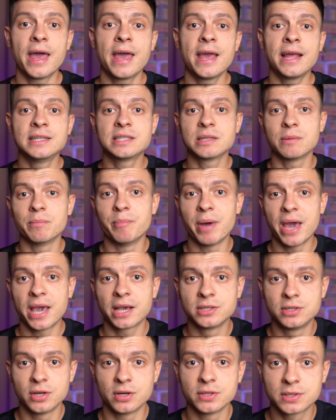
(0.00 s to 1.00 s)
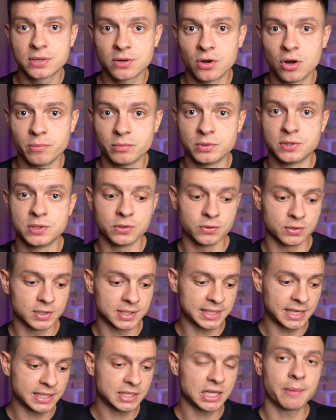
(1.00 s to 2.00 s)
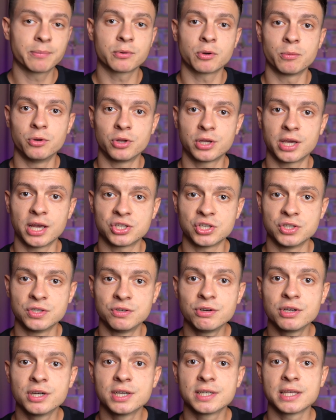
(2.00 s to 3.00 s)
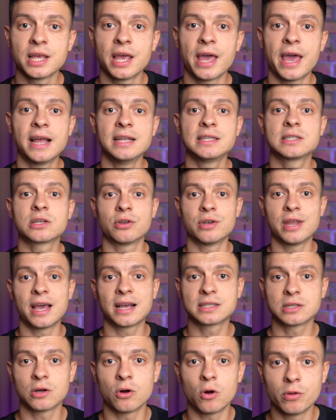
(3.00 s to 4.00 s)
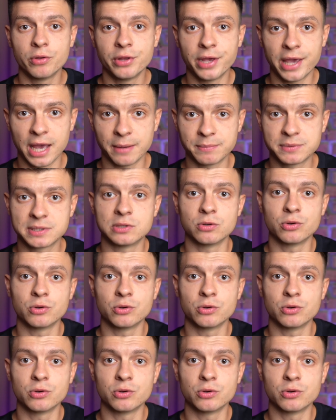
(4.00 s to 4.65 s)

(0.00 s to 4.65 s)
and Make dot com to set up communication triggers and connect all the apps